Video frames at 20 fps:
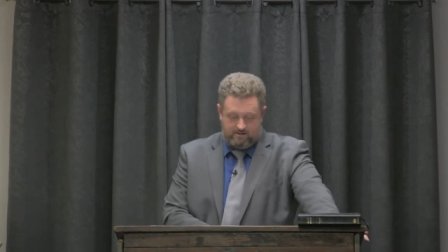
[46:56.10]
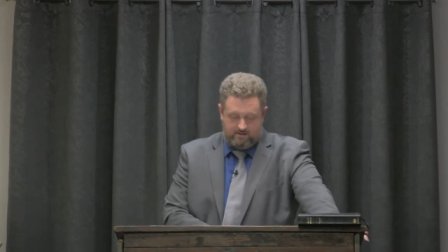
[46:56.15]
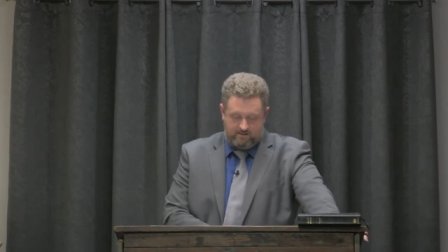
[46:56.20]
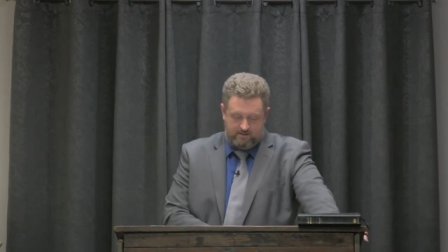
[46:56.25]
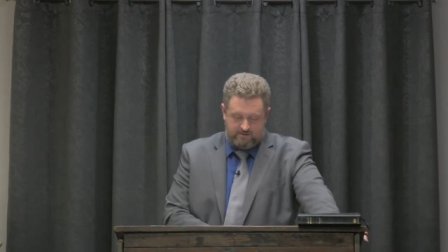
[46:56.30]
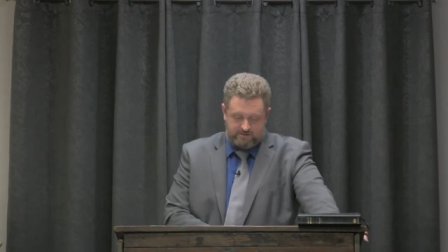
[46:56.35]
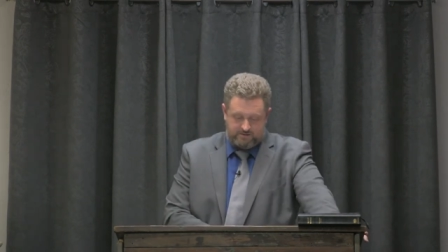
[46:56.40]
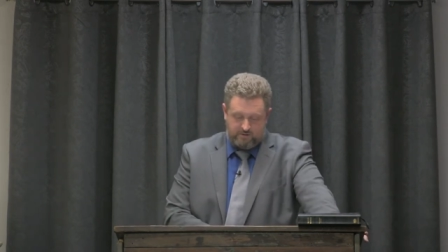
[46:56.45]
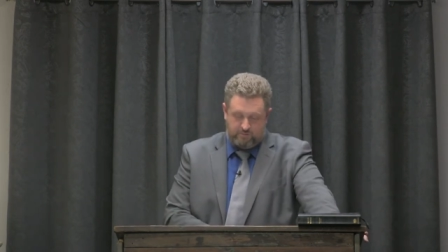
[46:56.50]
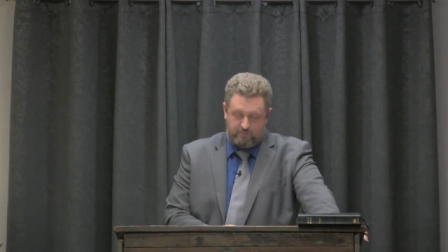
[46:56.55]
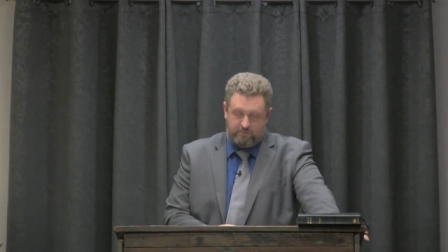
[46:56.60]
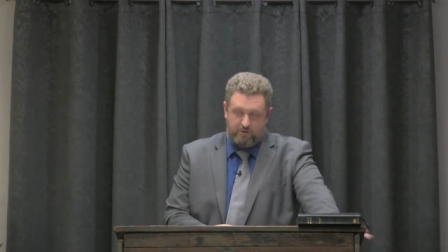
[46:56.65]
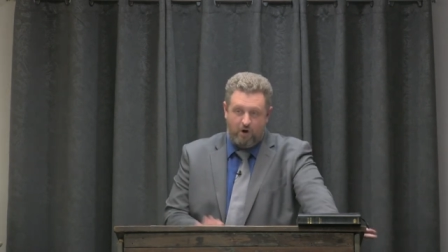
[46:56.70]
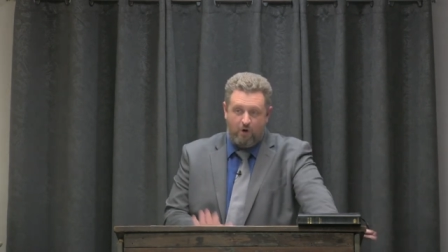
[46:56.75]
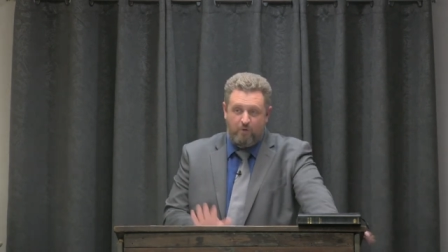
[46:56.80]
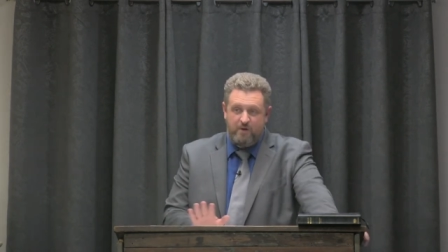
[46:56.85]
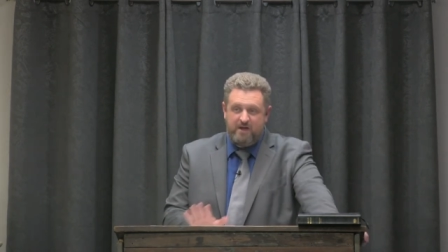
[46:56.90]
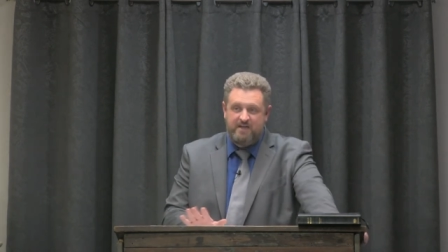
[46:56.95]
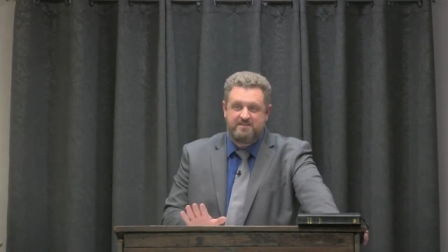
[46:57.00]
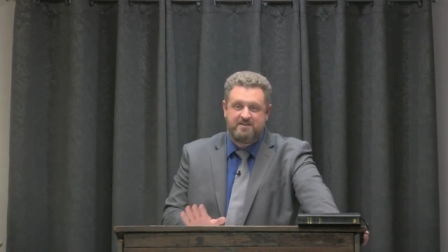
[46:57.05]
And so
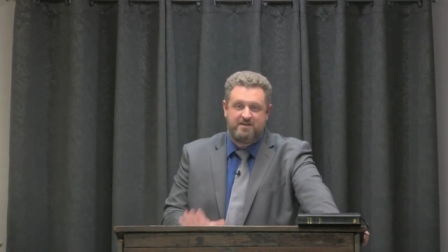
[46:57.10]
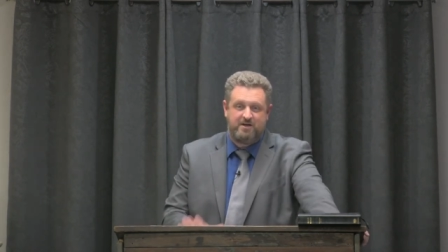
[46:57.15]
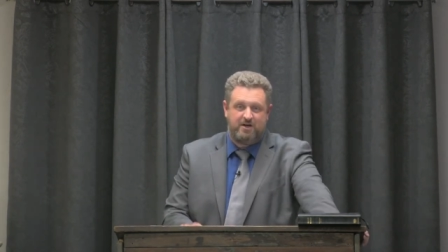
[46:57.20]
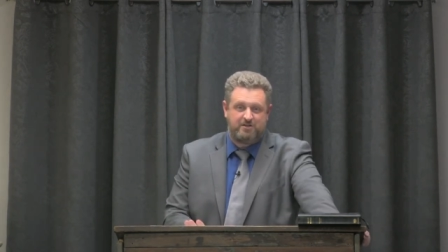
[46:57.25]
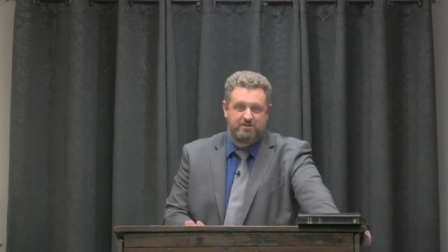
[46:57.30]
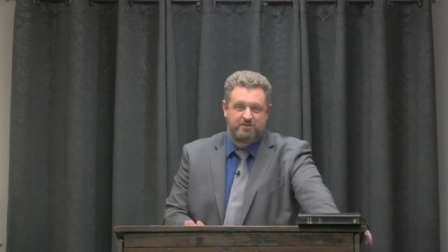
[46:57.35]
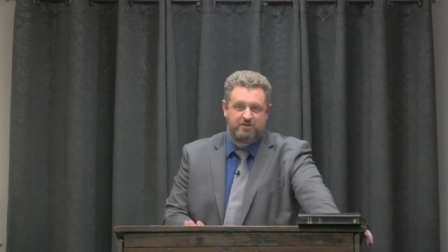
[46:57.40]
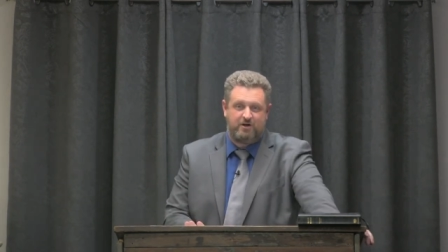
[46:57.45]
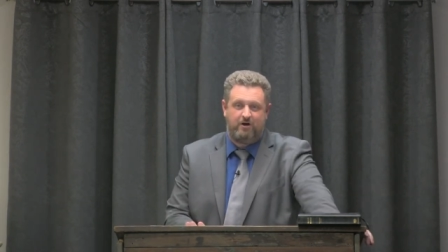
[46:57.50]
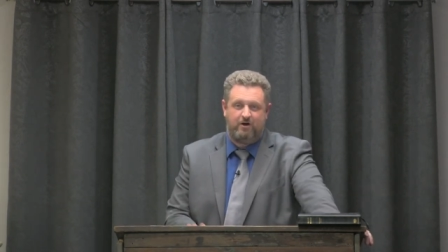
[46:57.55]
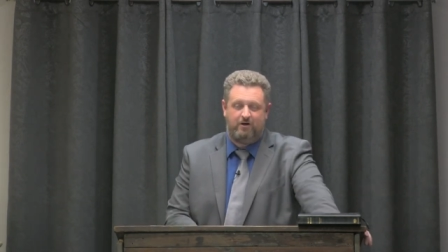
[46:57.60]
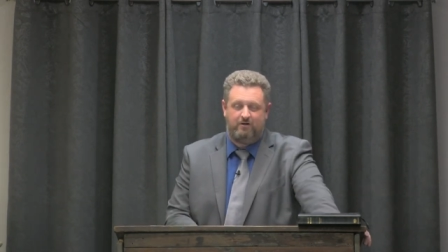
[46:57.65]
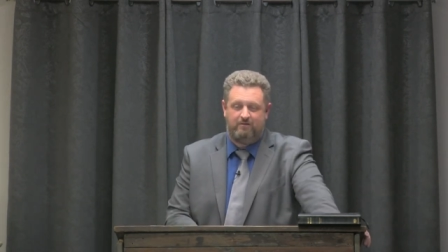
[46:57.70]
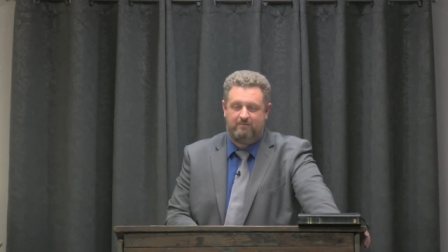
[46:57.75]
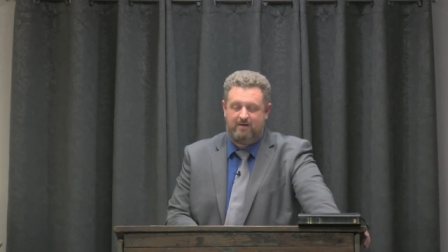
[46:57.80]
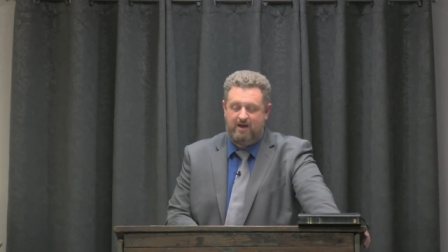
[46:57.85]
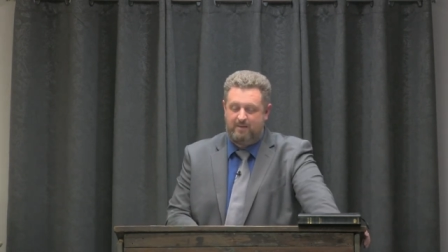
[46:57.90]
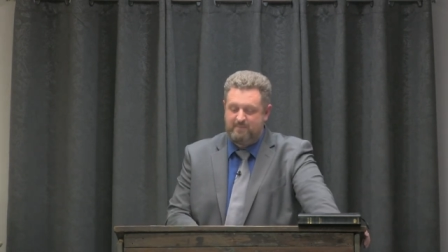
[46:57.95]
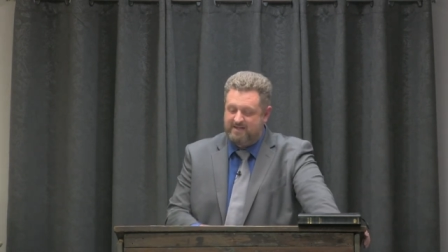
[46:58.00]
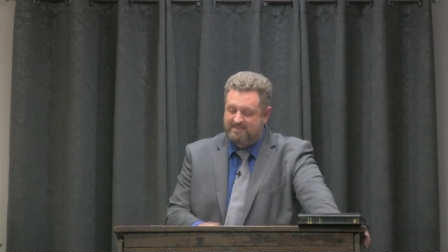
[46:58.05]
go easy on Saul.
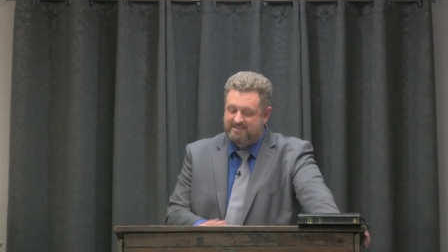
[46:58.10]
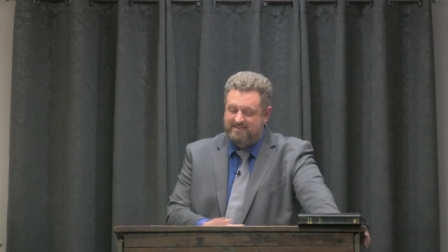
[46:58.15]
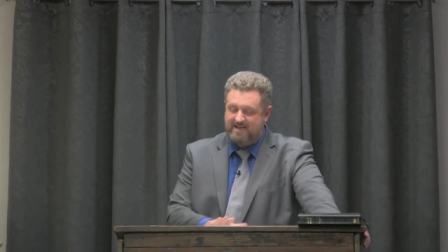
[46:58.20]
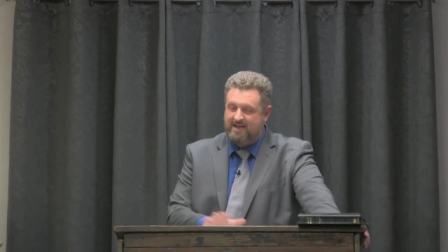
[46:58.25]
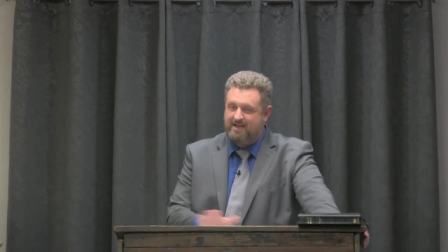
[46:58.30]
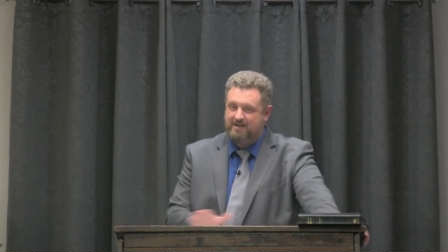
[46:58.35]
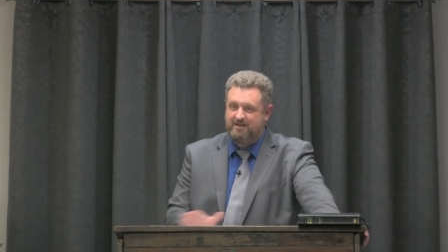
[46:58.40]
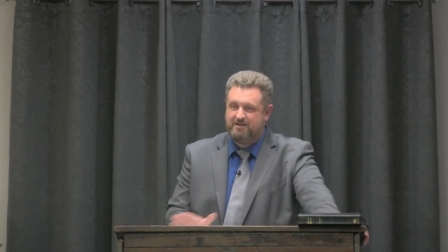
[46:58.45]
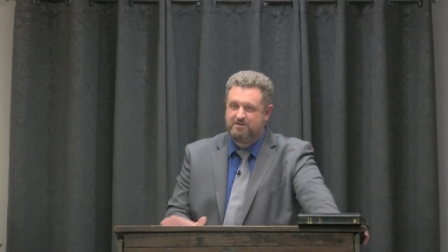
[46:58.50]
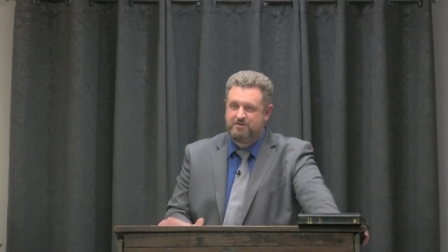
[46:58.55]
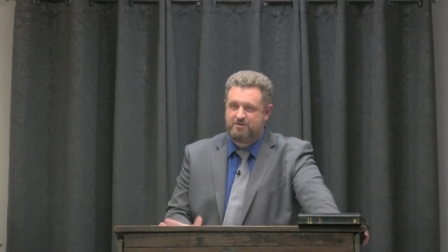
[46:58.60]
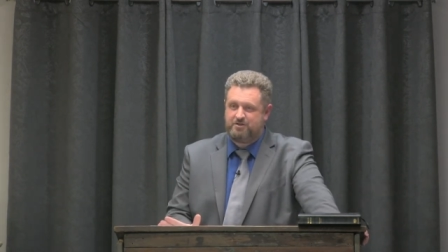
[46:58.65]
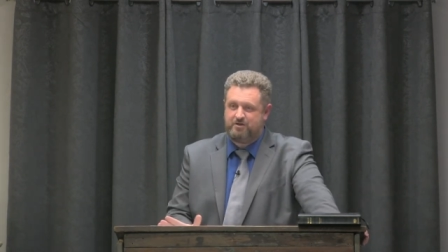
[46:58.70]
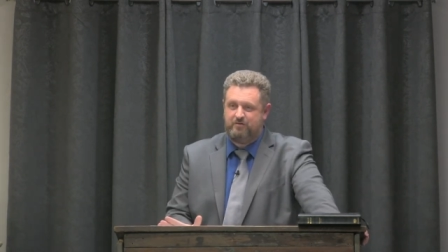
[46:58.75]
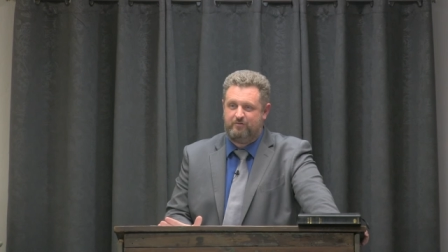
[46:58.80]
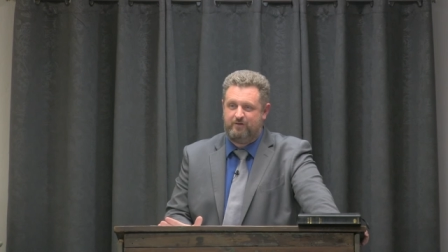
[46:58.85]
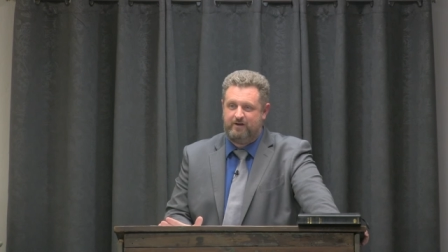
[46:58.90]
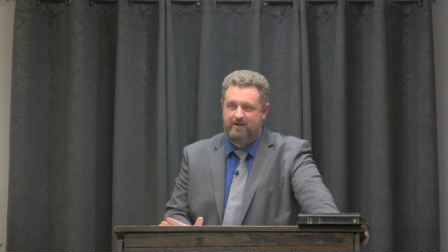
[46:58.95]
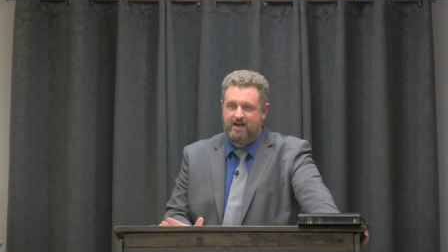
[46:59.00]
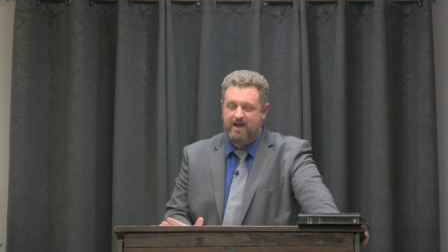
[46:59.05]
I'm not saying he didn't
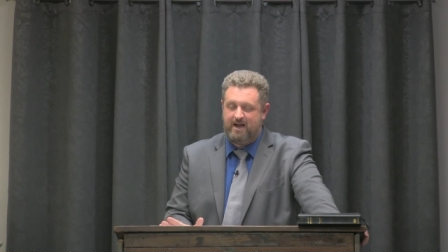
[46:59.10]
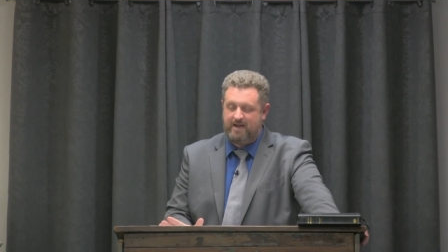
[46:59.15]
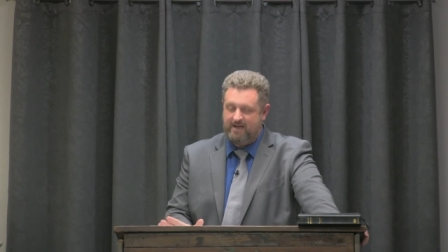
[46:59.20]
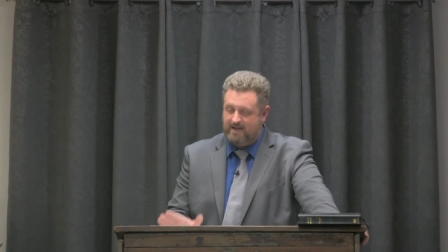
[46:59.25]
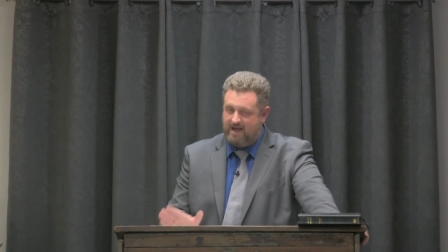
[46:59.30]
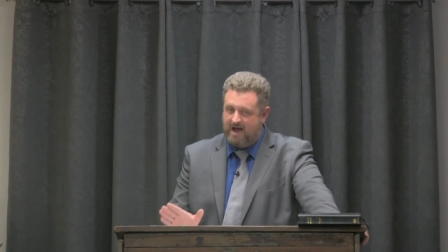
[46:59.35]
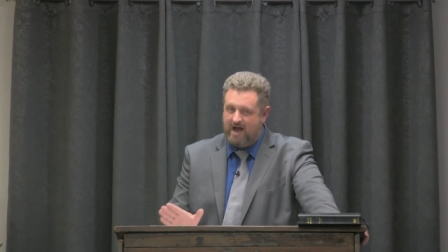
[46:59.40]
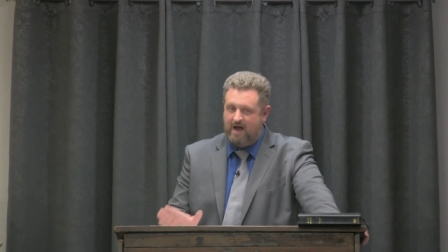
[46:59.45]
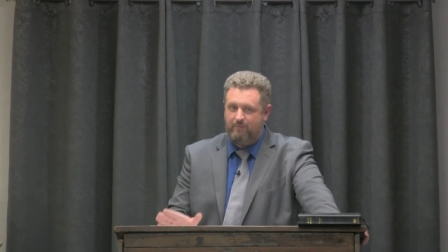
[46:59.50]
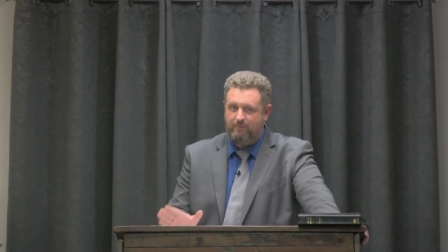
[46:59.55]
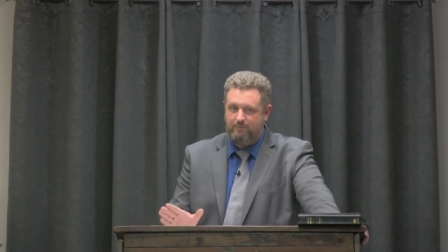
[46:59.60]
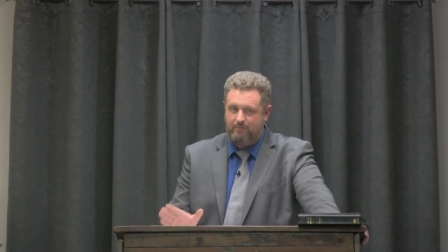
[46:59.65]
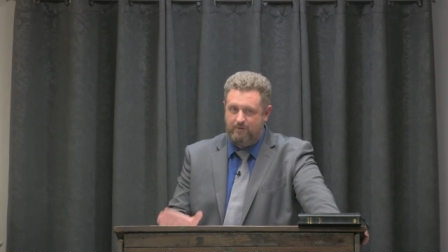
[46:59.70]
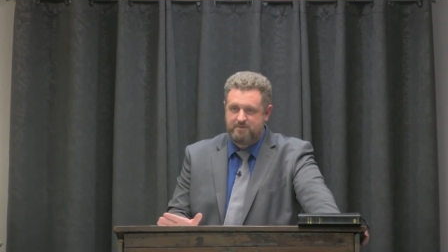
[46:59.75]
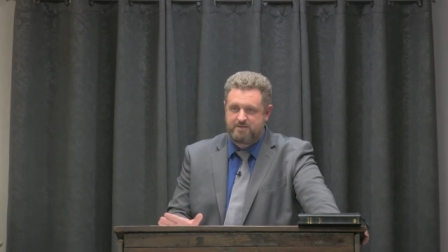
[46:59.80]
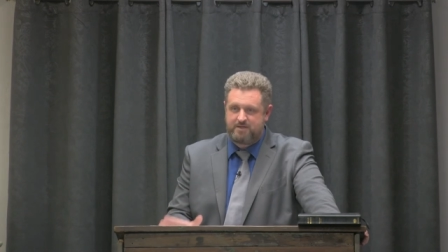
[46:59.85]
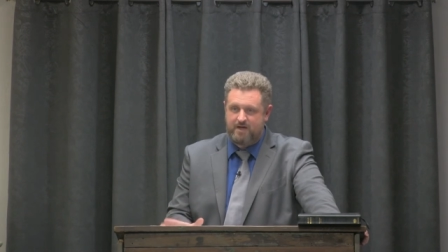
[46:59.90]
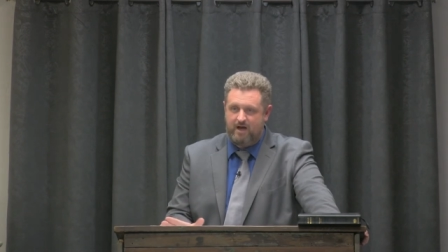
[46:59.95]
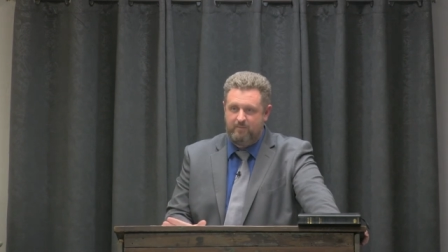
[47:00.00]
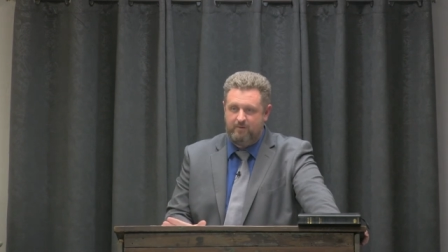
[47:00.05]
deserve what he got. He got what
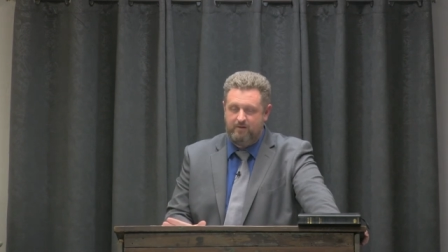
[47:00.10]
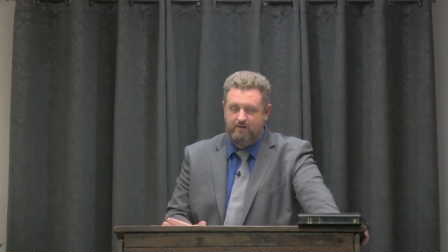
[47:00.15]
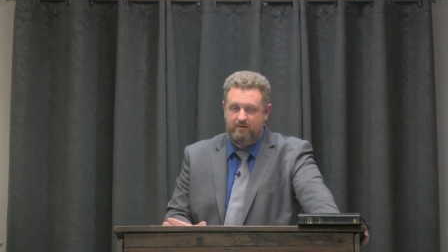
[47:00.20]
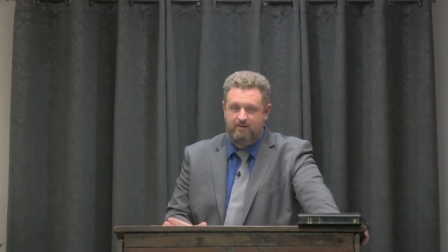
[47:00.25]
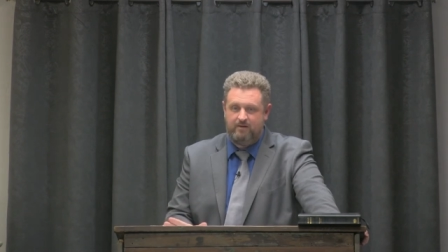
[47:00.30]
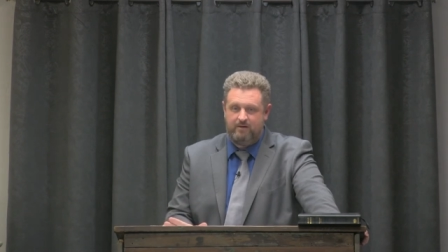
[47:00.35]
was coming.